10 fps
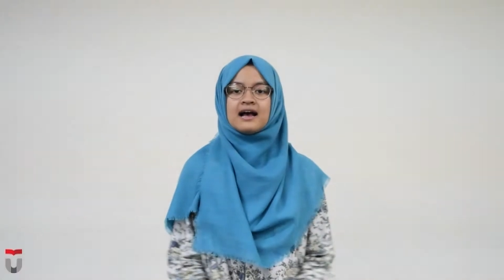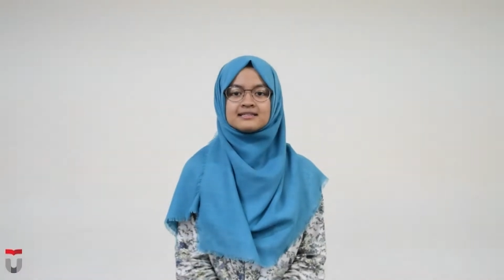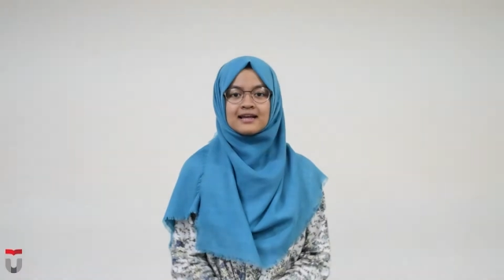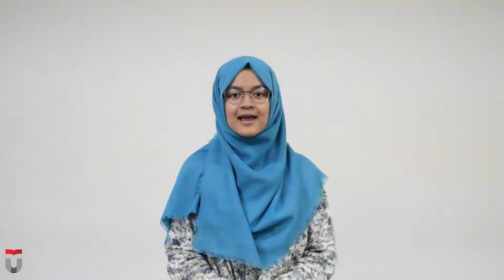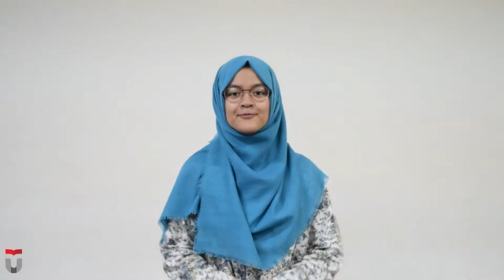
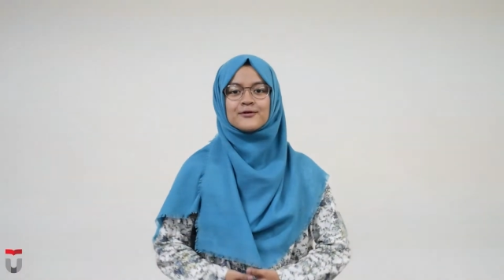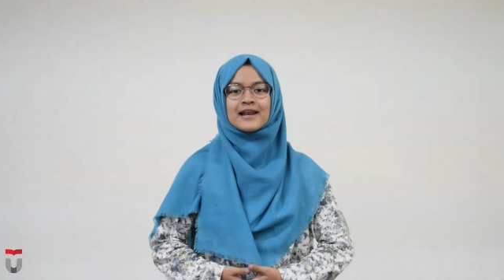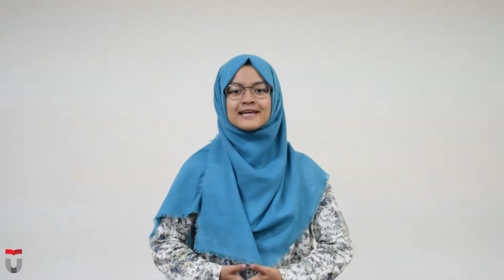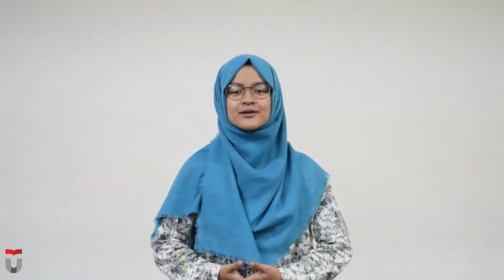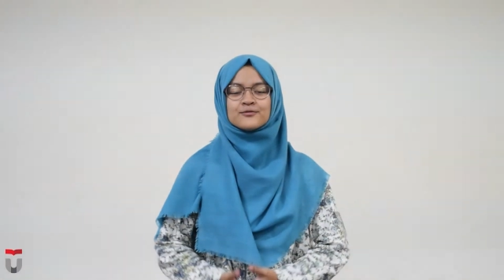
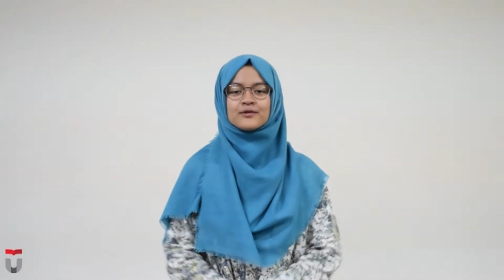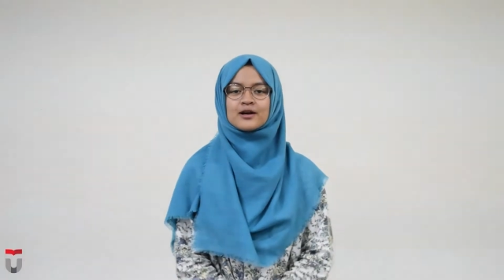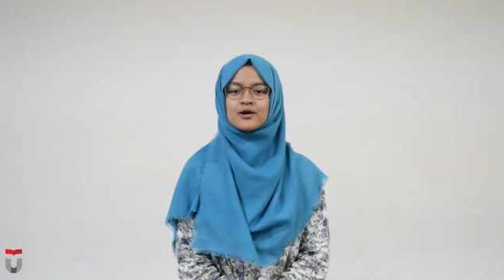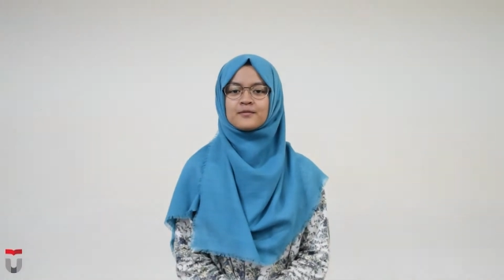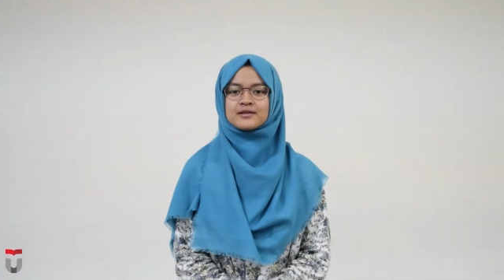Assalamualaikum
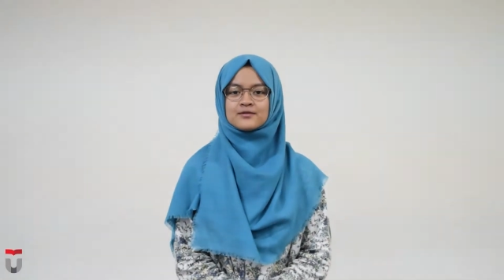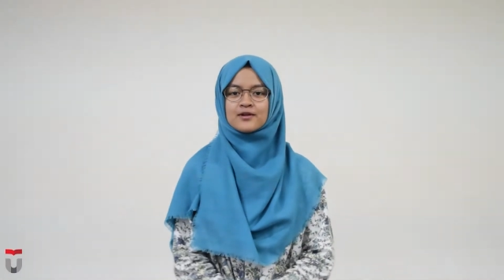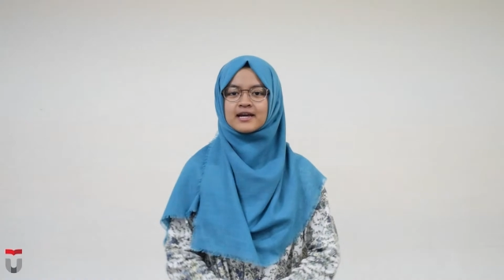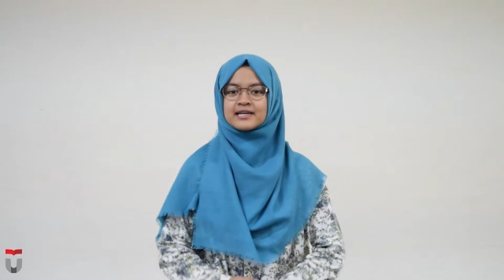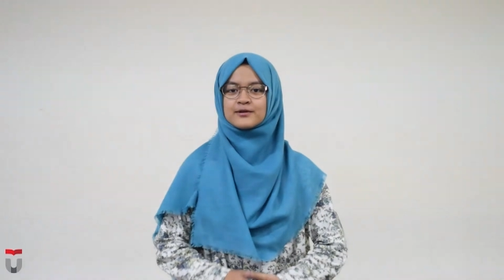
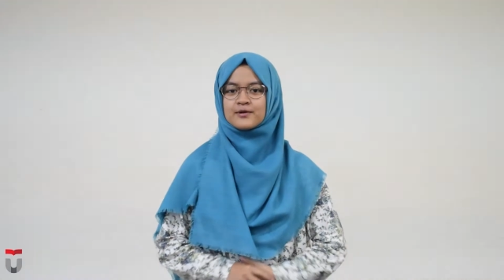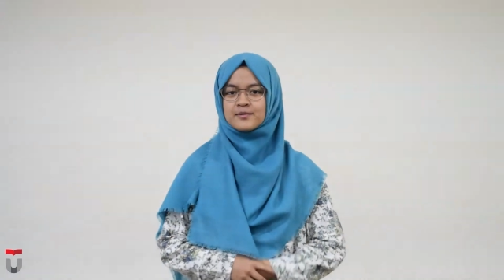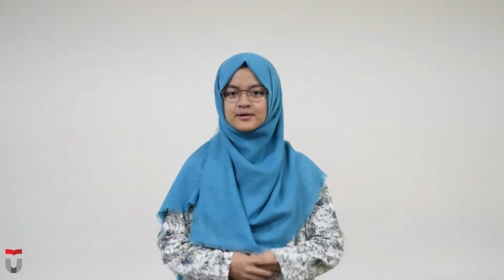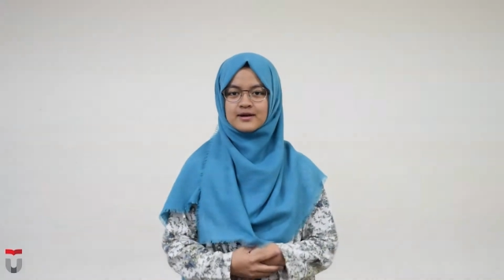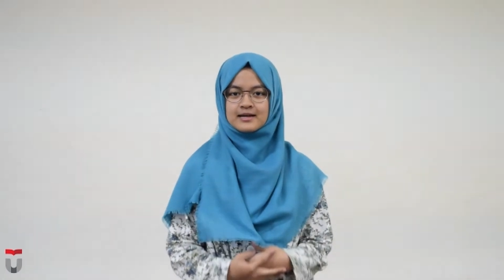warahmatullahi
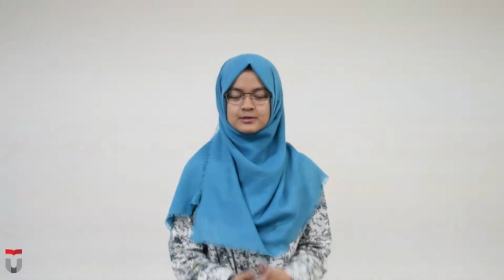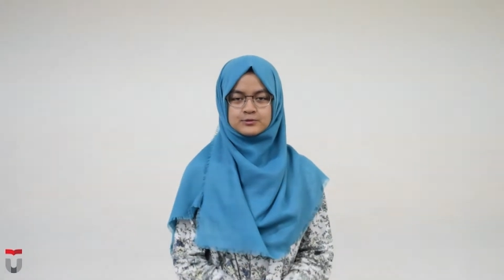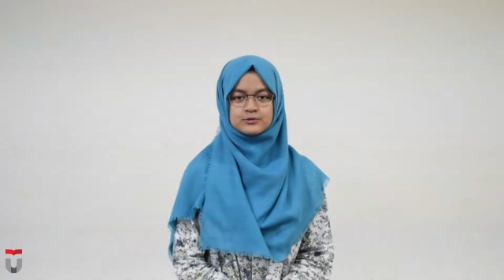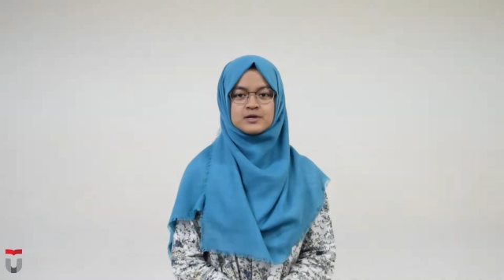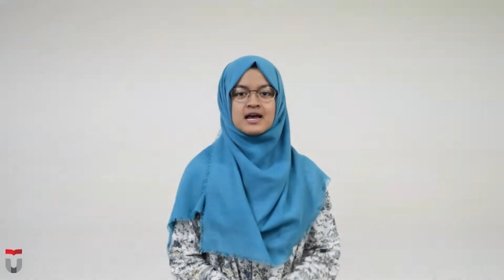
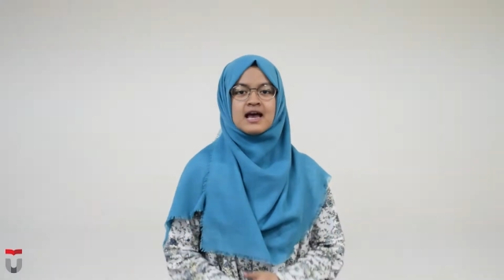wabarakatuh.